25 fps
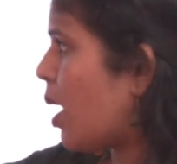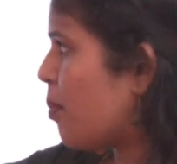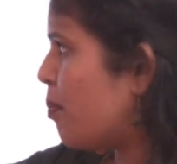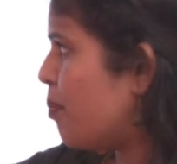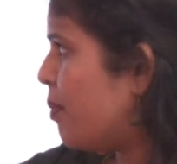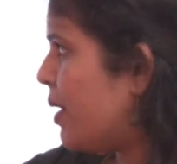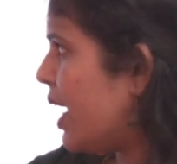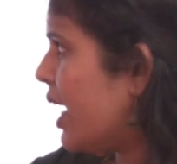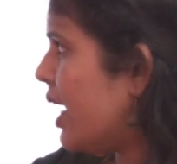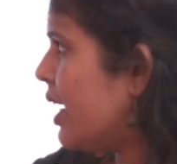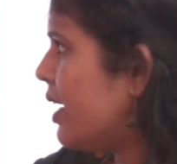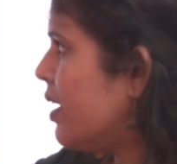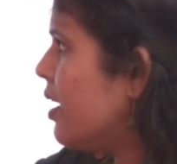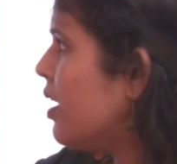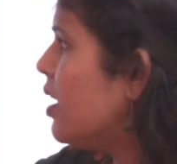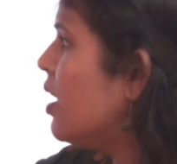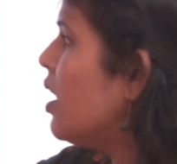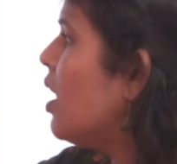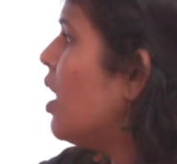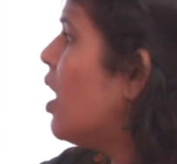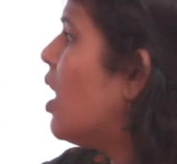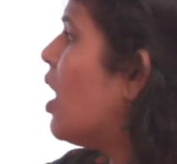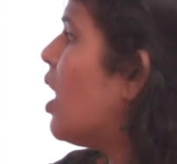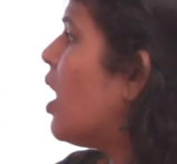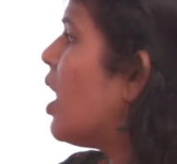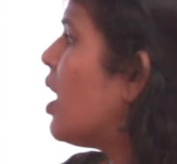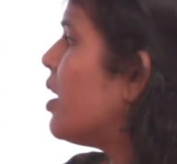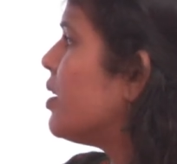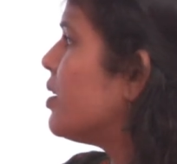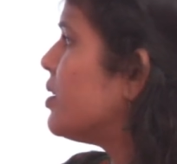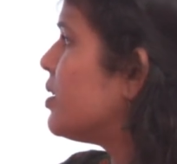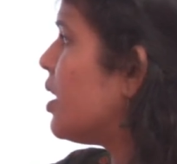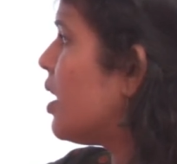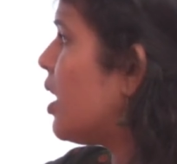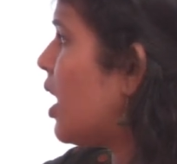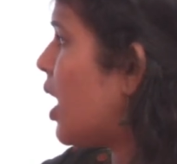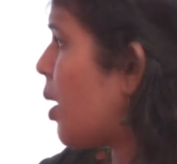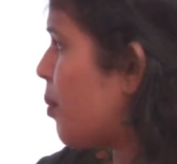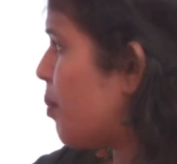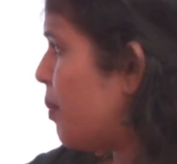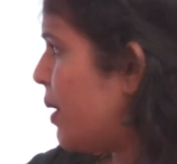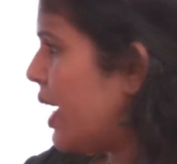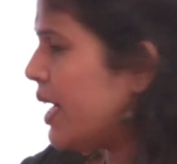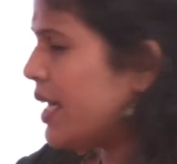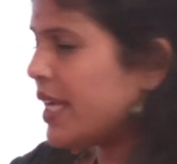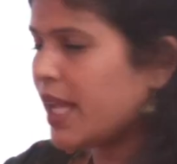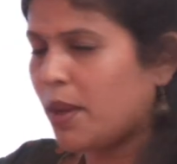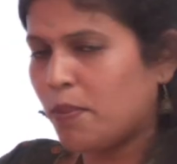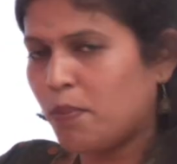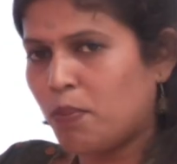
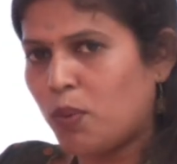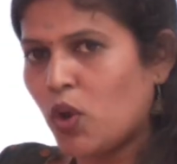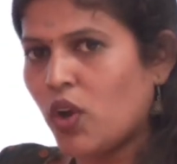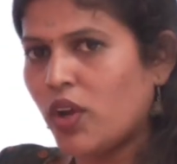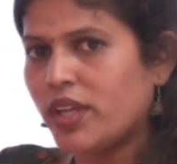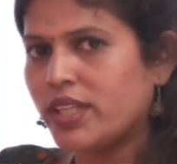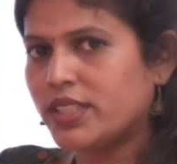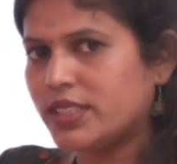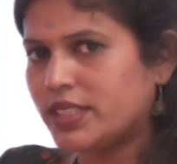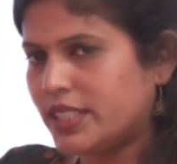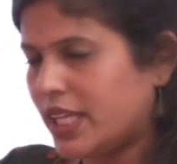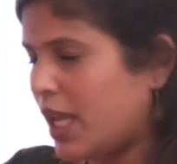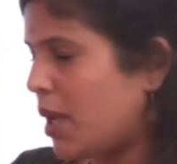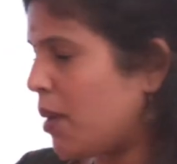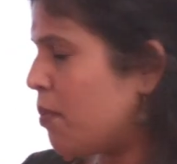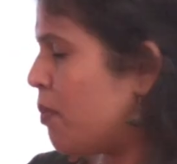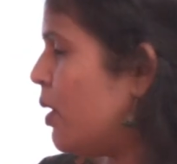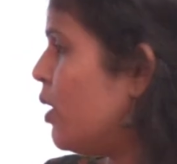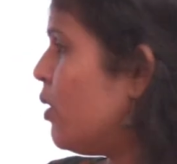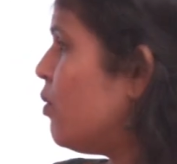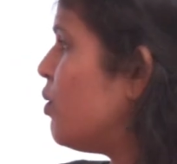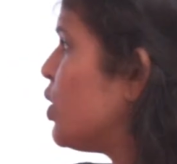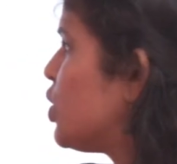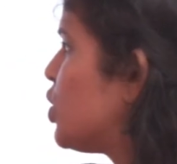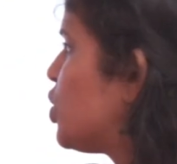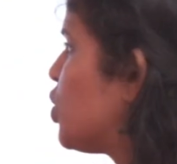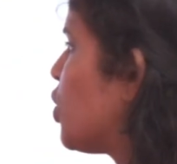update employees table, which